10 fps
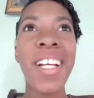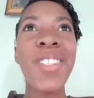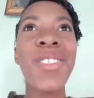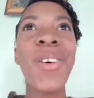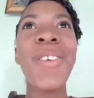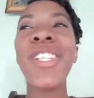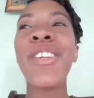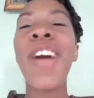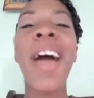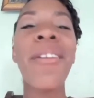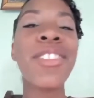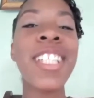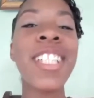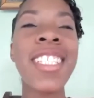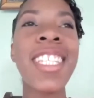So you have
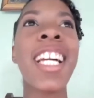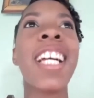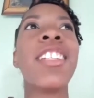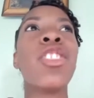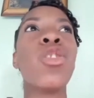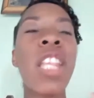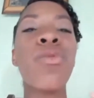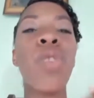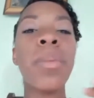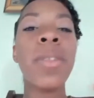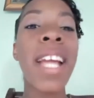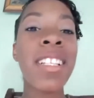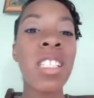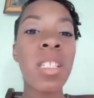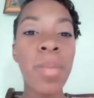to, it's like a transformative
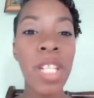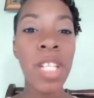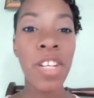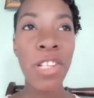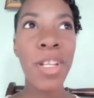experience.